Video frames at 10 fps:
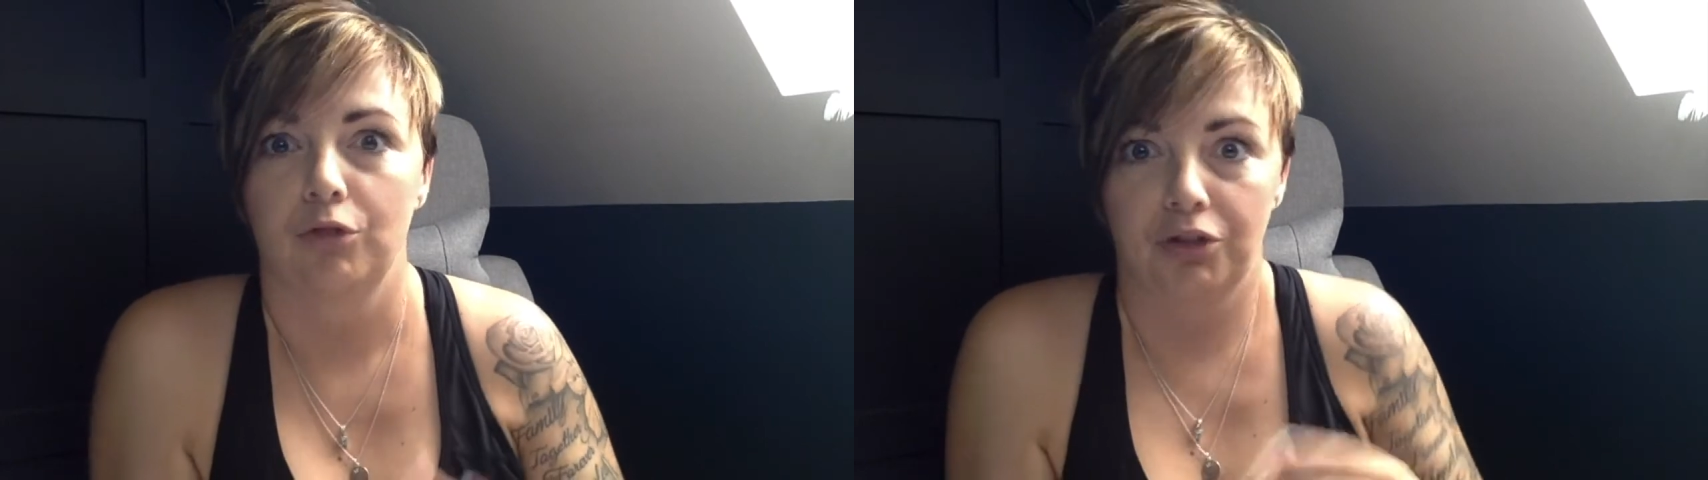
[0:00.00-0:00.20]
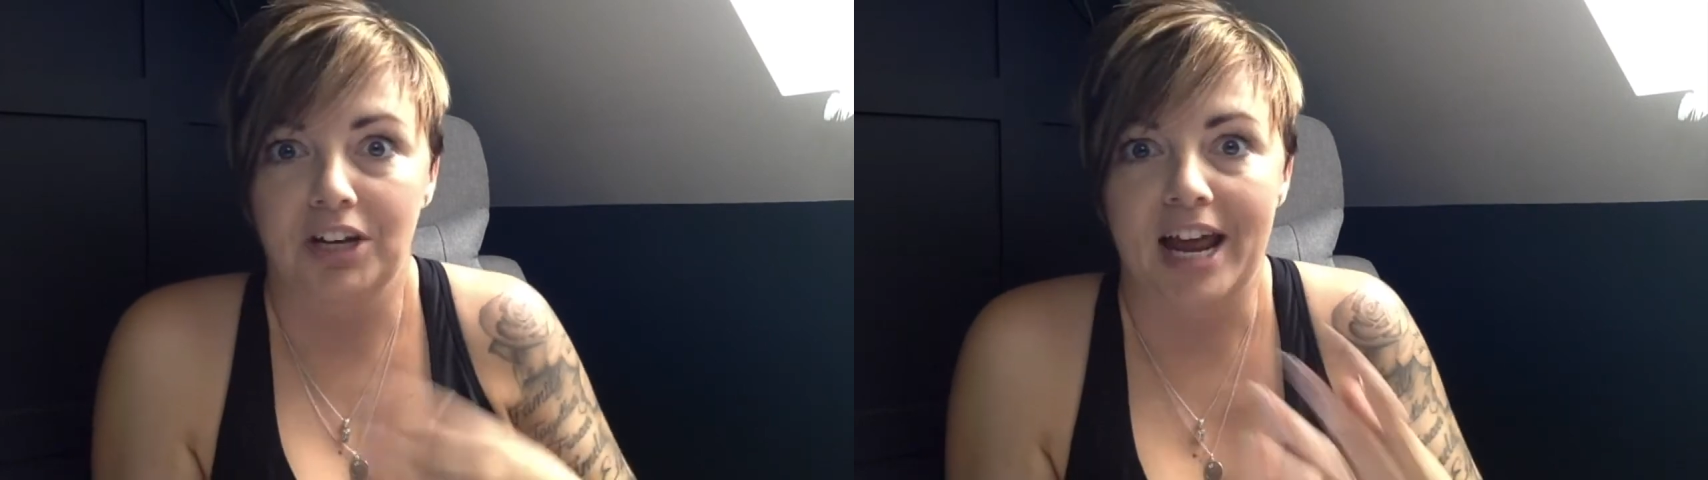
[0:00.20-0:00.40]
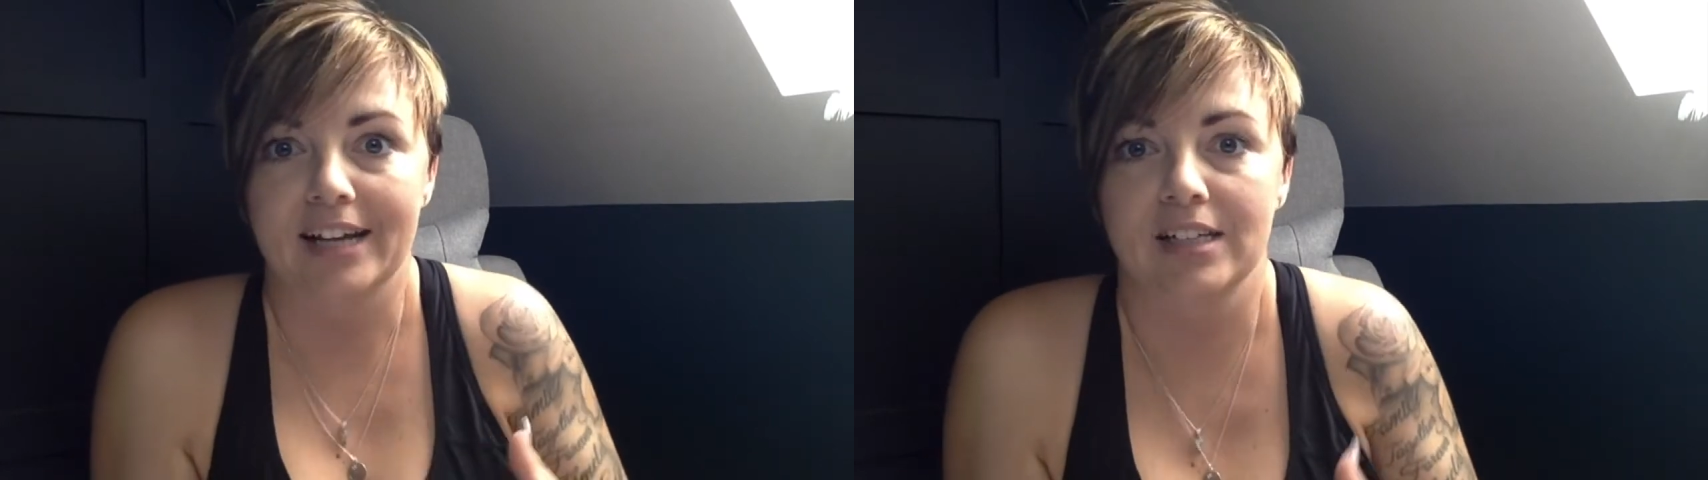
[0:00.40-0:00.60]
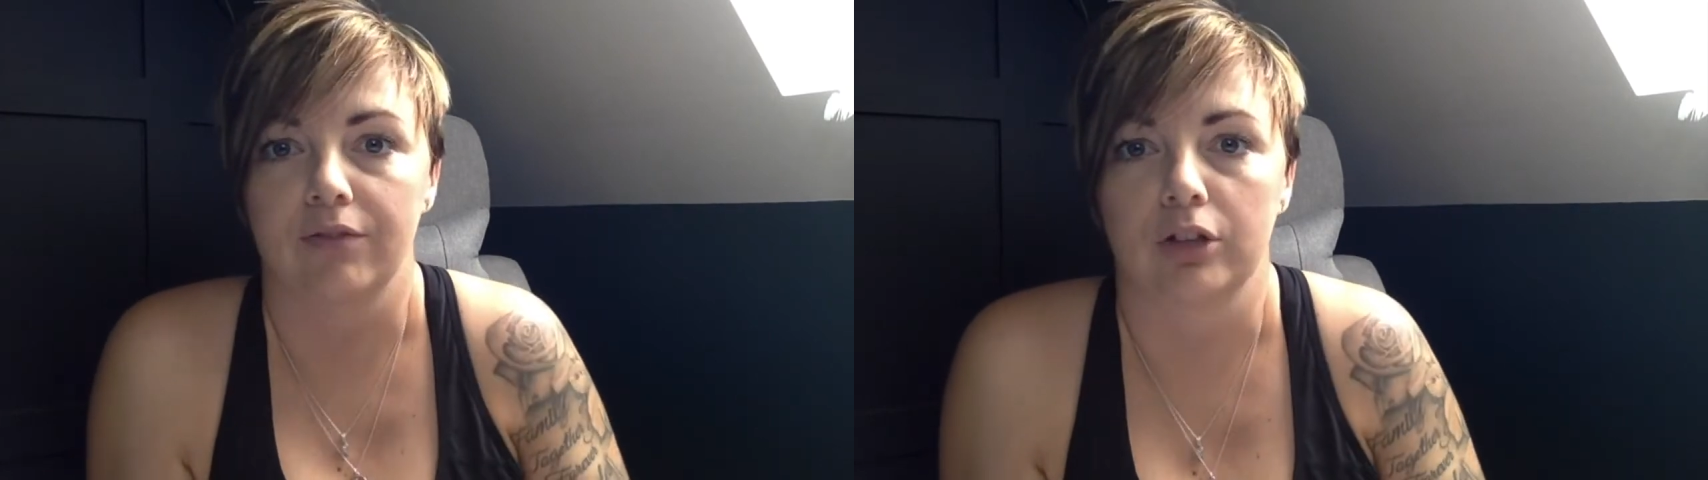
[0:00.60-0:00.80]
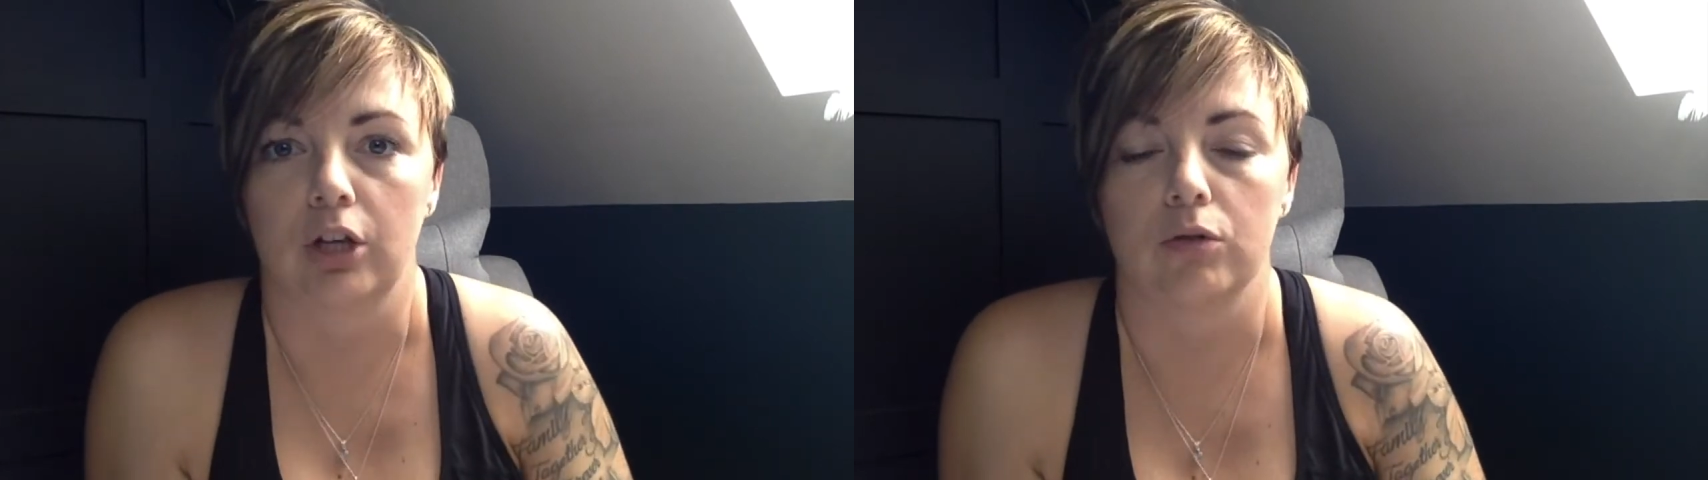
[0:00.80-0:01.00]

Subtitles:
the next level you.